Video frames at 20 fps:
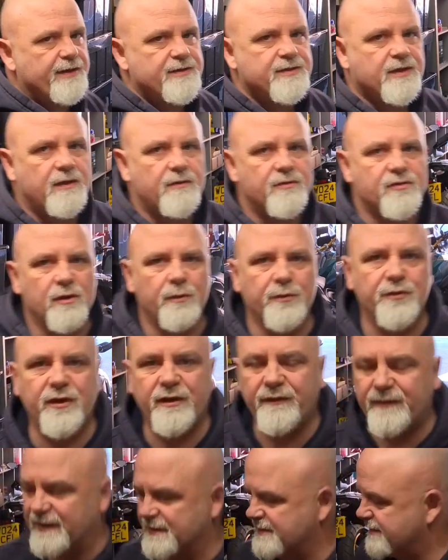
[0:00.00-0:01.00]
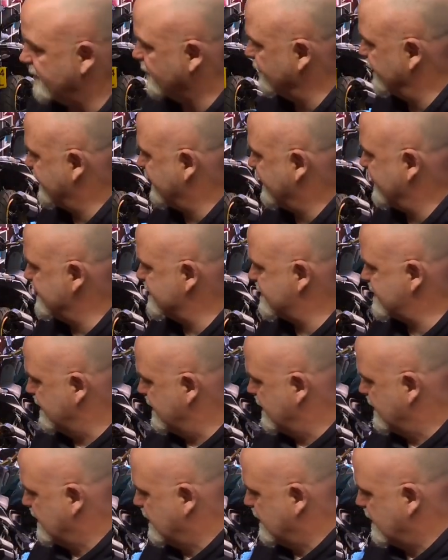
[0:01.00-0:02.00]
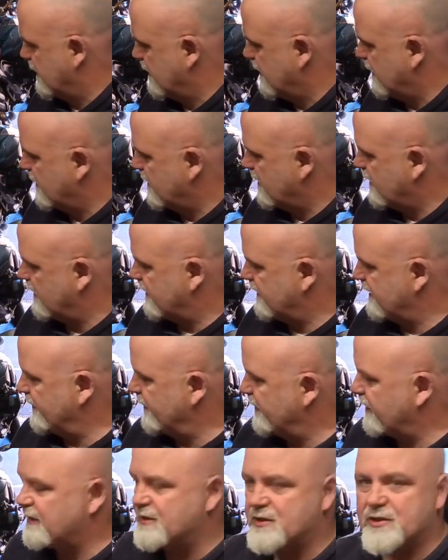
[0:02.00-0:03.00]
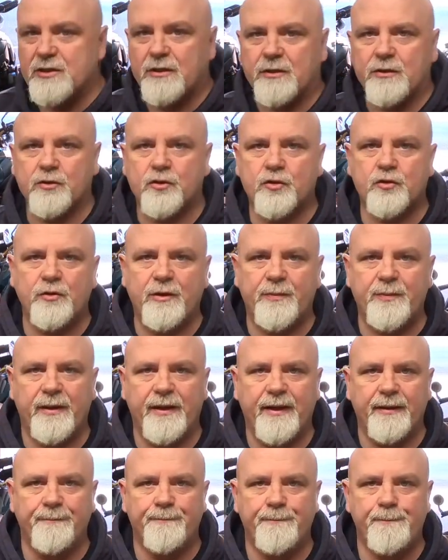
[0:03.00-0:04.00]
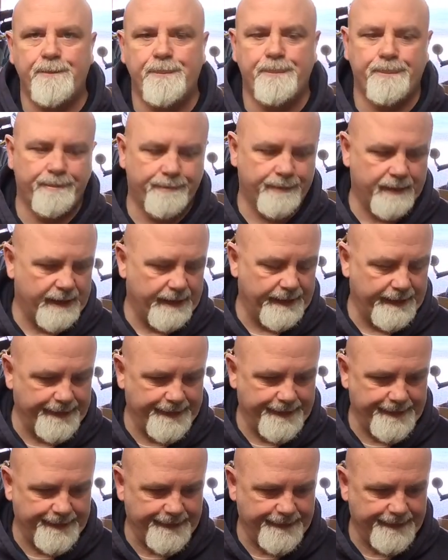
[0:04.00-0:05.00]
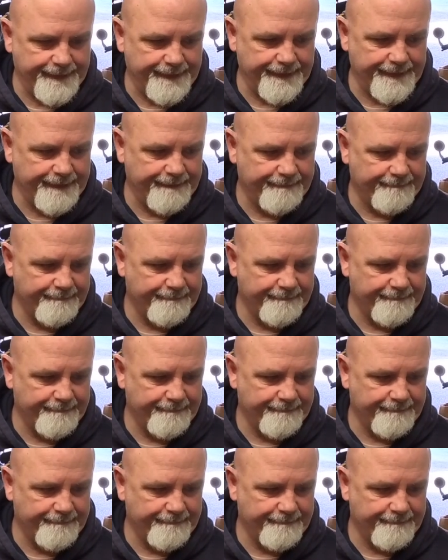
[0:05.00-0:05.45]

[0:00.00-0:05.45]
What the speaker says: years ago. So we'll see if that's still the case. And then we're going to start stripping him. This